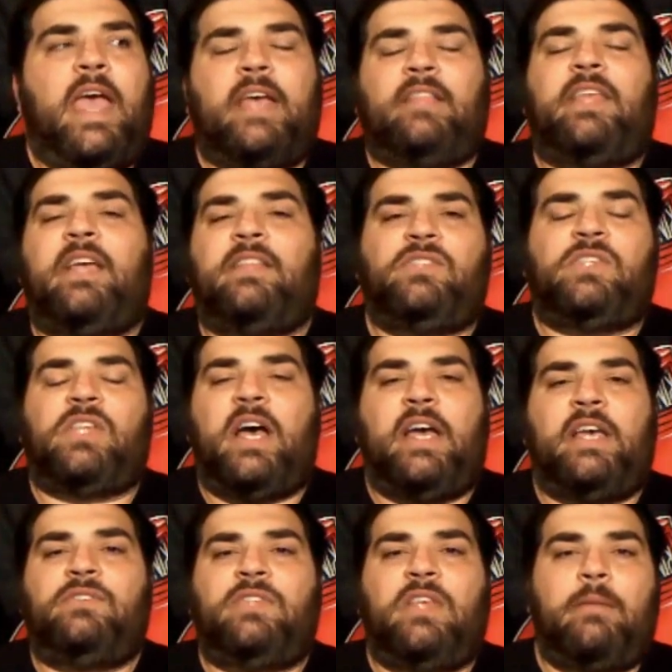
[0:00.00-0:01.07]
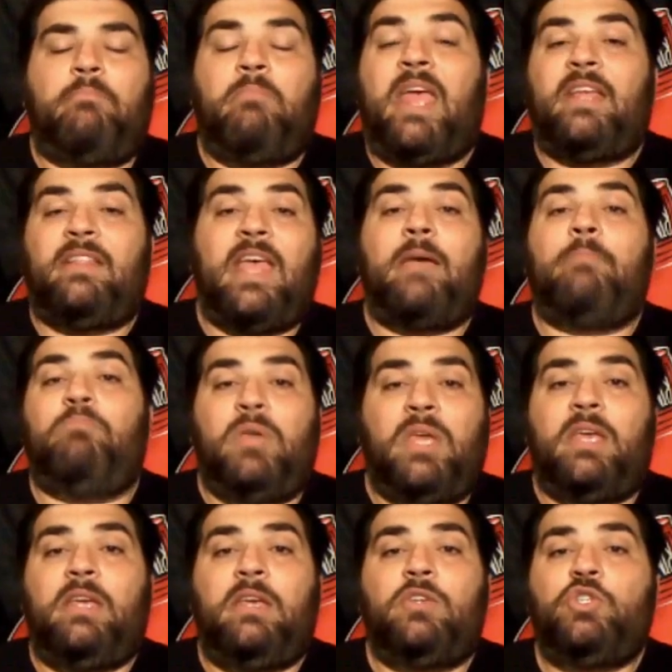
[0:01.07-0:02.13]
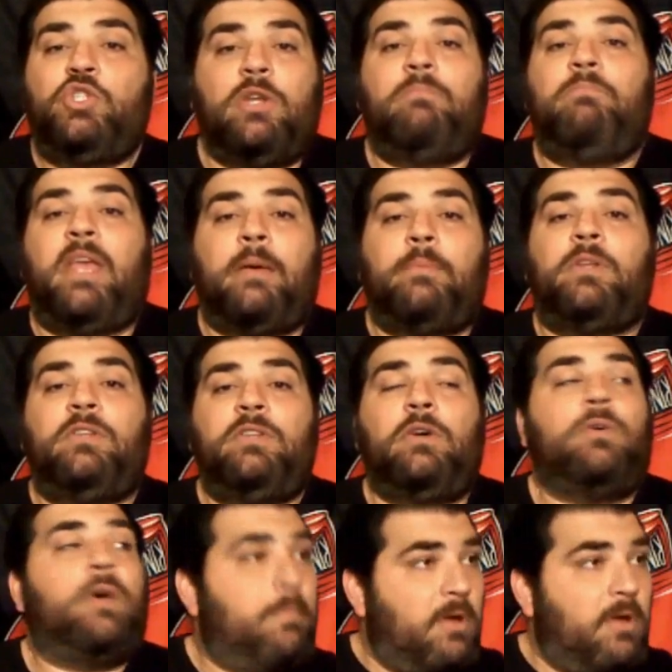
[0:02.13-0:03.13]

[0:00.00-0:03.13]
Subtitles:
at that size that a man that big shouldn't be able to do.